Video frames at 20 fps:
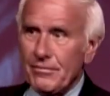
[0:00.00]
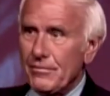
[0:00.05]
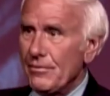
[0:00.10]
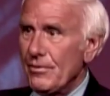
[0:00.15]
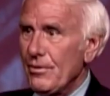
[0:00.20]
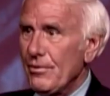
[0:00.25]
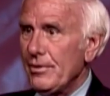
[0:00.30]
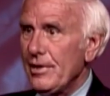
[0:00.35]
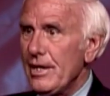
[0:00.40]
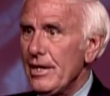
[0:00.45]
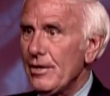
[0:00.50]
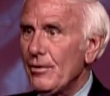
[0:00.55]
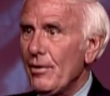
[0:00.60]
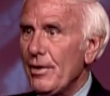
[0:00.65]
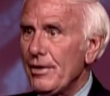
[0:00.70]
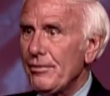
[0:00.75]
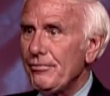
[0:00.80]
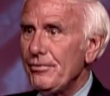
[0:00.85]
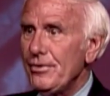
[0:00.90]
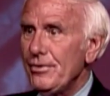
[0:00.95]
Okay,
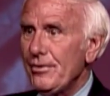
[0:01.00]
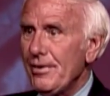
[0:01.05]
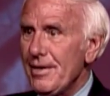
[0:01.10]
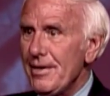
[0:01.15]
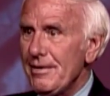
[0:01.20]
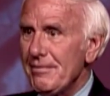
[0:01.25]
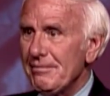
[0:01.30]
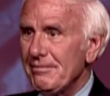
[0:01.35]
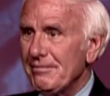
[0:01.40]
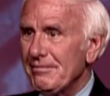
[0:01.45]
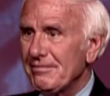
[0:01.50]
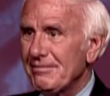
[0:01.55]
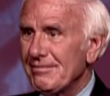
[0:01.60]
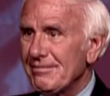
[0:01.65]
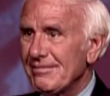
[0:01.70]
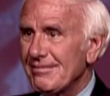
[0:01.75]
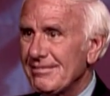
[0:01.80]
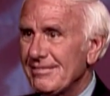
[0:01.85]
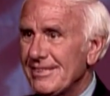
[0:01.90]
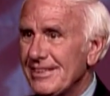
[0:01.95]
quite a few, right?
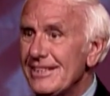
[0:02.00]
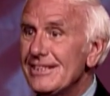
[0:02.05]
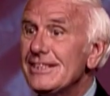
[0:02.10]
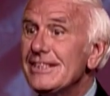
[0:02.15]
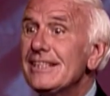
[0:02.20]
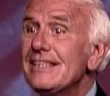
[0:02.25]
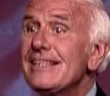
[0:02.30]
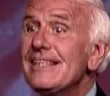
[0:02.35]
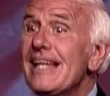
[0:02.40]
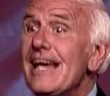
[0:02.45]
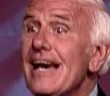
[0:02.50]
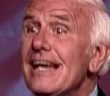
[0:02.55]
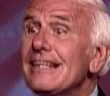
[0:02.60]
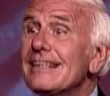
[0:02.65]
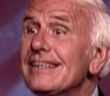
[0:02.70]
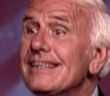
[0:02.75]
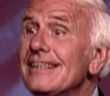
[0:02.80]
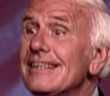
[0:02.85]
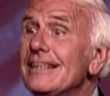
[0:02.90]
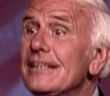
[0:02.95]
Isn't
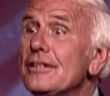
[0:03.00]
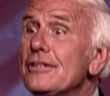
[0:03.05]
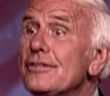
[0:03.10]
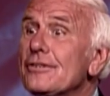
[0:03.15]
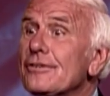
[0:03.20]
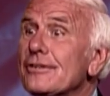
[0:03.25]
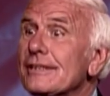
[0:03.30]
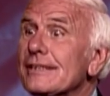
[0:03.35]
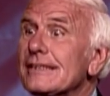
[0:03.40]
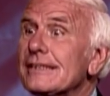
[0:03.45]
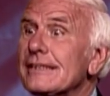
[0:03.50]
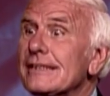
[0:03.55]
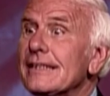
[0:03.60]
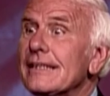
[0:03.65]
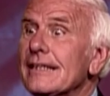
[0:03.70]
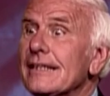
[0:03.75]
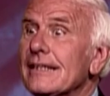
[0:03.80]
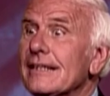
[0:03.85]
that interesting?